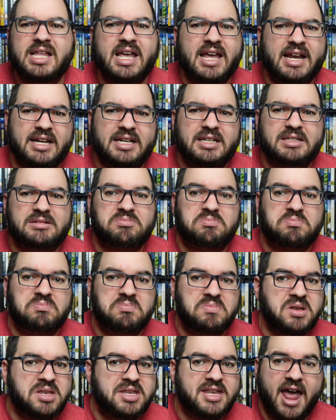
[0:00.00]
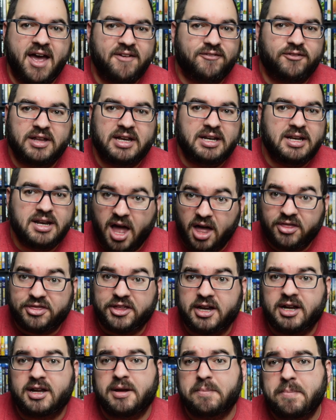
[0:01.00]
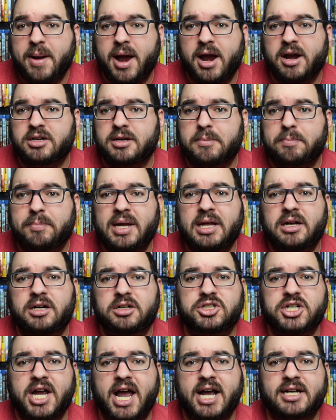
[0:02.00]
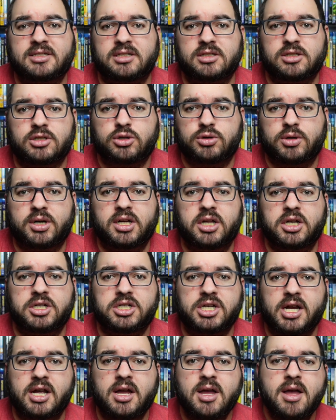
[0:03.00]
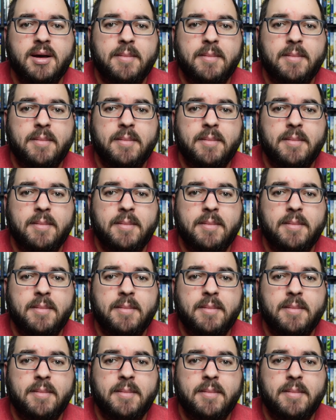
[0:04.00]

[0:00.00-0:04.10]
It is definitely nothing compared to Peter Jackson's trilogy,